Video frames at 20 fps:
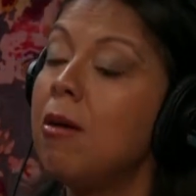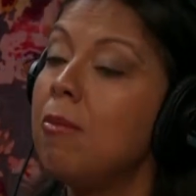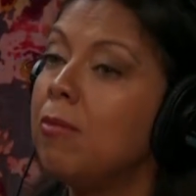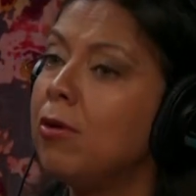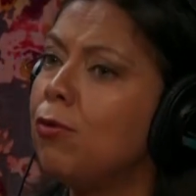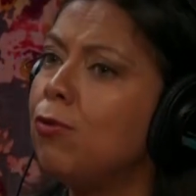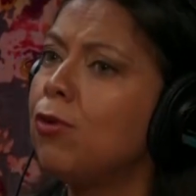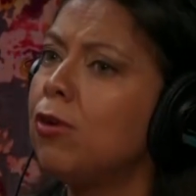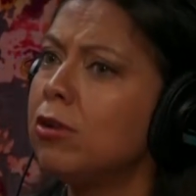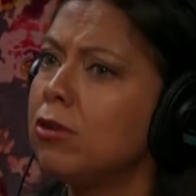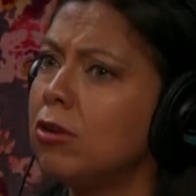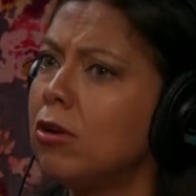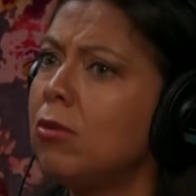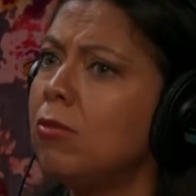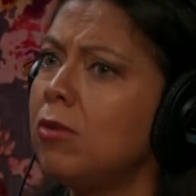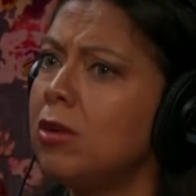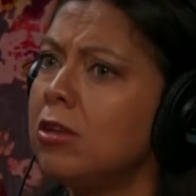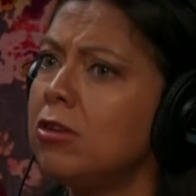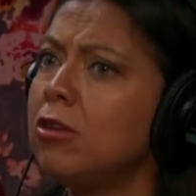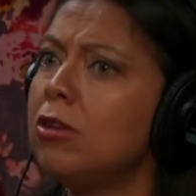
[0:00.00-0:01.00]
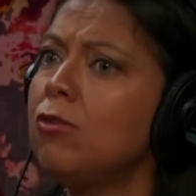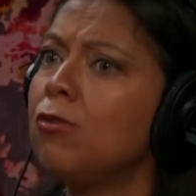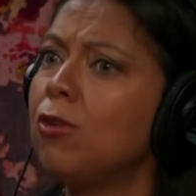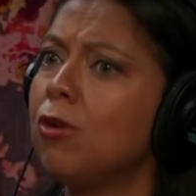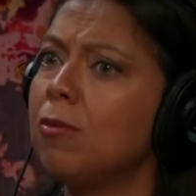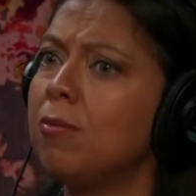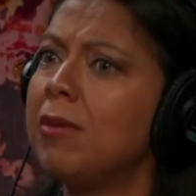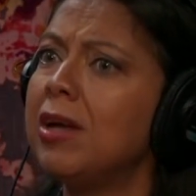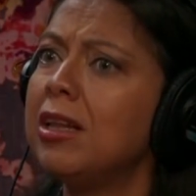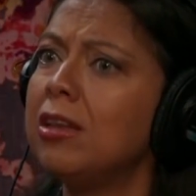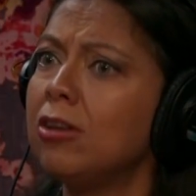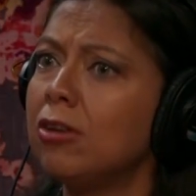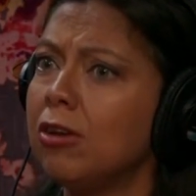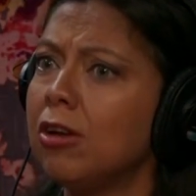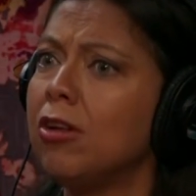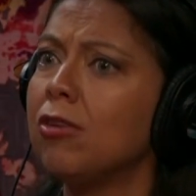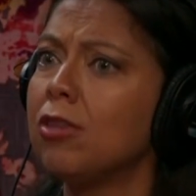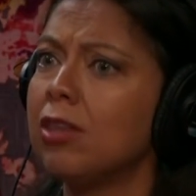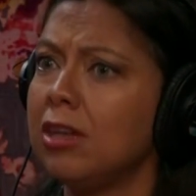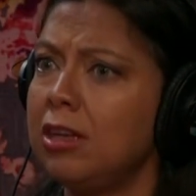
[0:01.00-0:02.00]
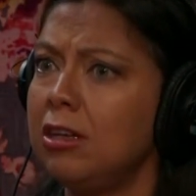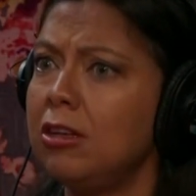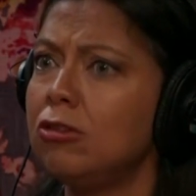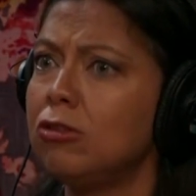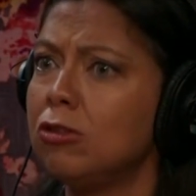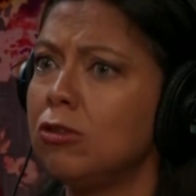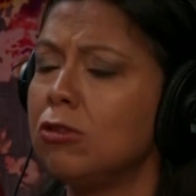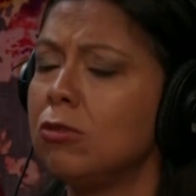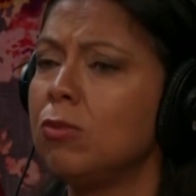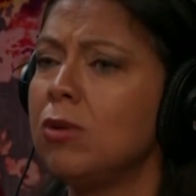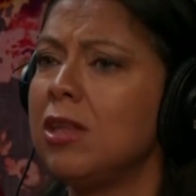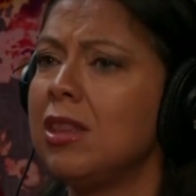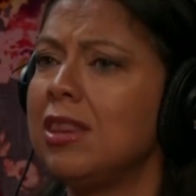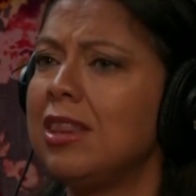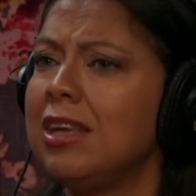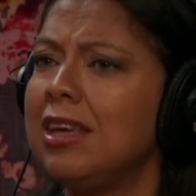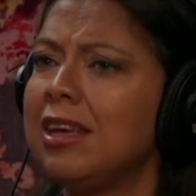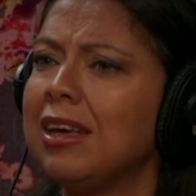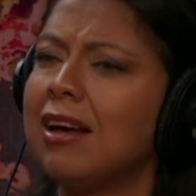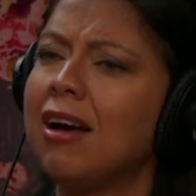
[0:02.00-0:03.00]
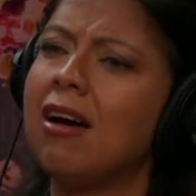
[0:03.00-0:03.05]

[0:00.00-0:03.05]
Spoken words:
But for some reason, for mental health issues, we think,